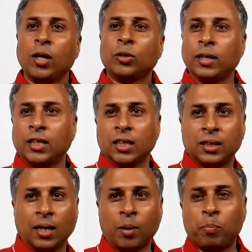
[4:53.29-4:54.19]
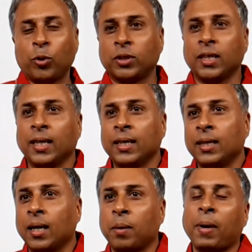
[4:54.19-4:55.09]
So I just pushed it in
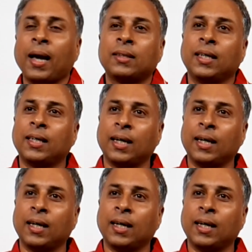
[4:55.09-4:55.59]
the back seat,